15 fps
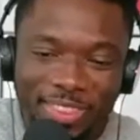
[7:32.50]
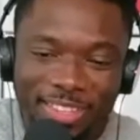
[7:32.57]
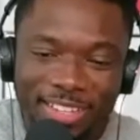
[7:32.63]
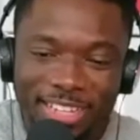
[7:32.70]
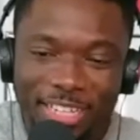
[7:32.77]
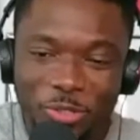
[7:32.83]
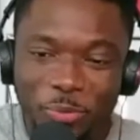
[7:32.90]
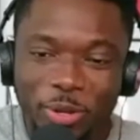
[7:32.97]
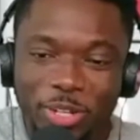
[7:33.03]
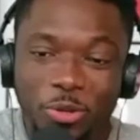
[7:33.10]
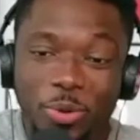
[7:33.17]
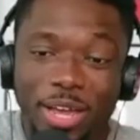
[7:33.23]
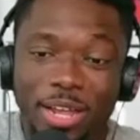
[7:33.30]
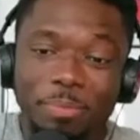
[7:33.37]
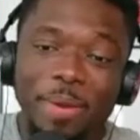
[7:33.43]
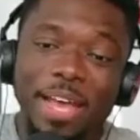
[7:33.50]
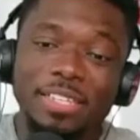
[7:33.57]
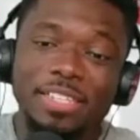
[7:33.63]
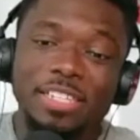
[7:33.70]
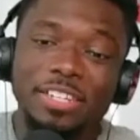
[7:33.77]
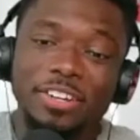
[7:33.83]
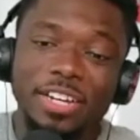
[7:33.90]
Because when you get
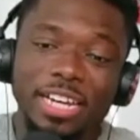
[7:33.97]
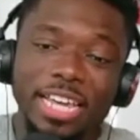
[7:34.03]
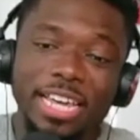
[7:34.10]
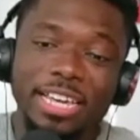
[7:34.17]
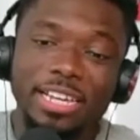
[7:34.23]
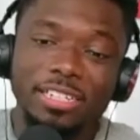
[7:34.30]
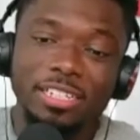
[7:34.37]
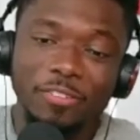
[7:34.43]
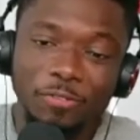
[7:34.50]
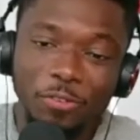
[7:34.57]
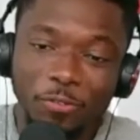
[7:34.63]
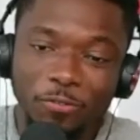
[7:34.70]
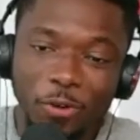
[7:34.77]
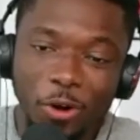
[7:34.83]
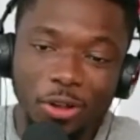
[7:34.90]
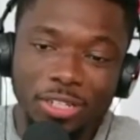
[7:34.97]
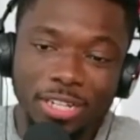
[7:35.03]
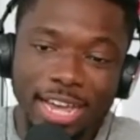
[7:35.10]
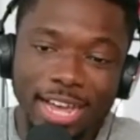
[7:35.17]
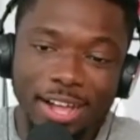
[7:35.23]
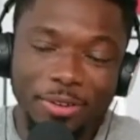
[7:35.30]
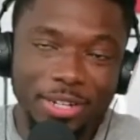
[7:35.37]
an age, if you fall
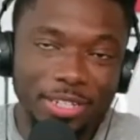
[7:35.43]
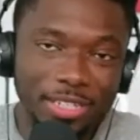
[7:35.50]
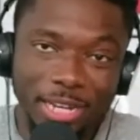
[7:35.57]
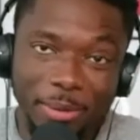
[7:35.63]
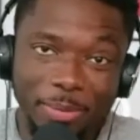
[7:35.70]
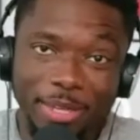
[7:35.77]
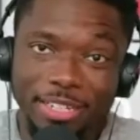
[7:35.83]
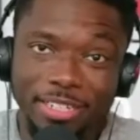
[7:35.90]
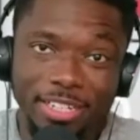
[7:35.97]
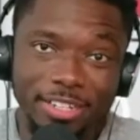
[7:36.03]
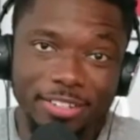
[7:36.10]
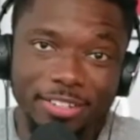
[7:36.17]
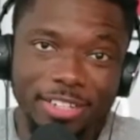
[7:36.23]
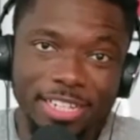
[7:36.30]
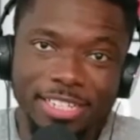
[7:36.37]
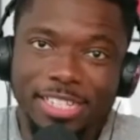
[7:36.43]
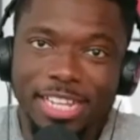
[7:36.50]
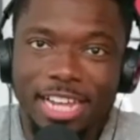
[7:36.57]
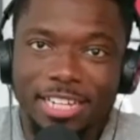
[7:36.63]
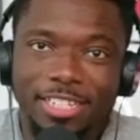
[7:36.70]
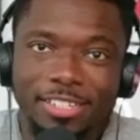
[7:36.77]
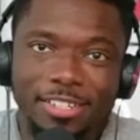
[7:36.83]
down, it's like a big deal. It's not
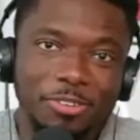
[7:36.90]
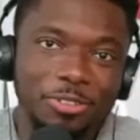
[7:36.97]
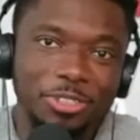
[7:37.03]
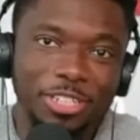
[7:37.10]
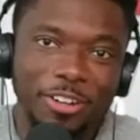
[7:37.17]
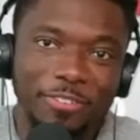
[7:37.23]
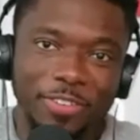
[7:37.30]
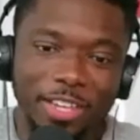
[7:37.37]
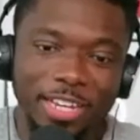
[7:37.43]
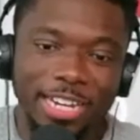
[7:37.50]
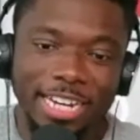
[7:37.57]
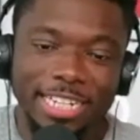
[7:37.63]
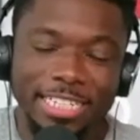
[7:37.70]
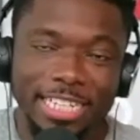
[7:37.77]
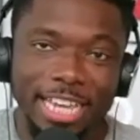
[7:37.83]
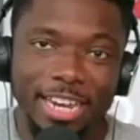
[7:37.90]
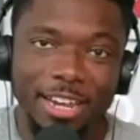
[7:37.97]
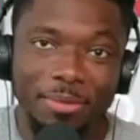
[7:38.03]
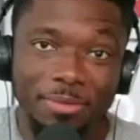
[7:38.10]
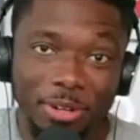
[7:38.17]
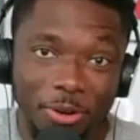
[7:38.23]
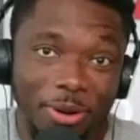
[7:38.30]
just, oh shit, I fell and I need to get up.
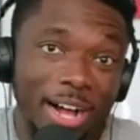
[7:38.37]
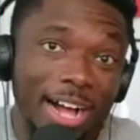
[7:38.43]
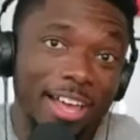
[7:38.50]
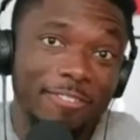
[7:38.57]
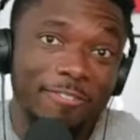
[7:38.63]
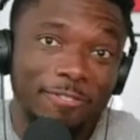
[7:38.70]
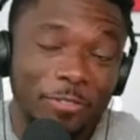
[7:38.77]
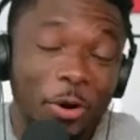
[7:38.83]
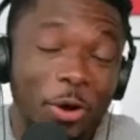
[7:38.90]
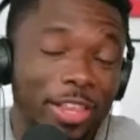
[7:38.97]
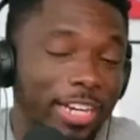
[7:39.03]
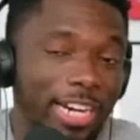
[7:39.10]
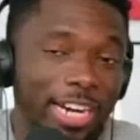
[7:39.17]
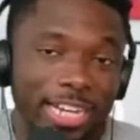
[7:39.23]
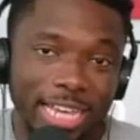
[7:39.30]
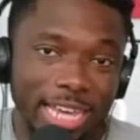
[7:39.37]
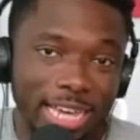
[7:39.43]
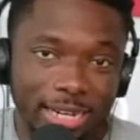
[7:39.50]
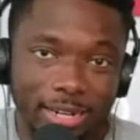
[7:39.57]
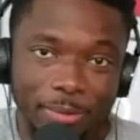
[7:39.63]
No, I have fallen and I can't get up.